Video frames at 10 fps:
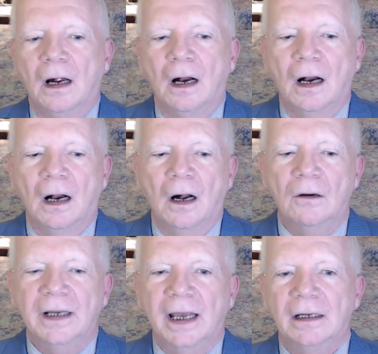
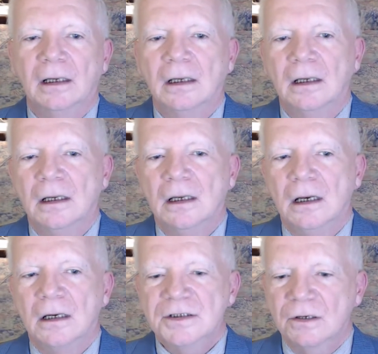Okay.
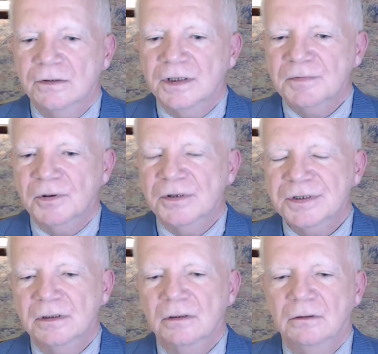So this
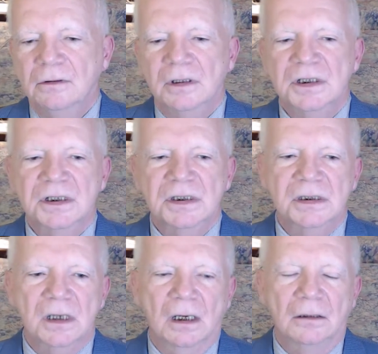person who
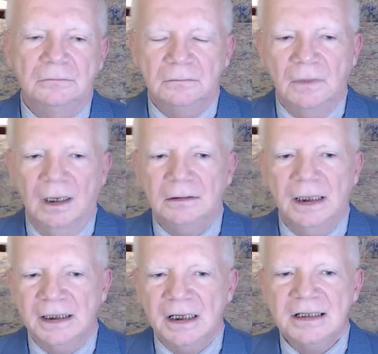looks, well,
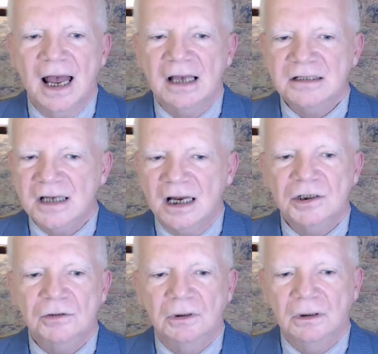I guess
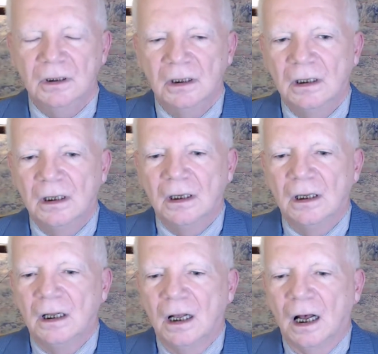asexual,
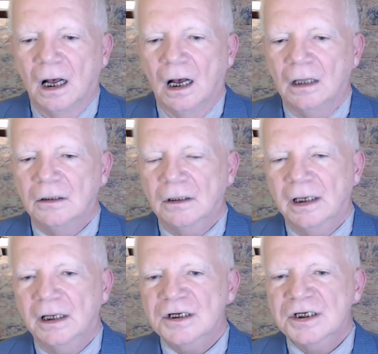looking at a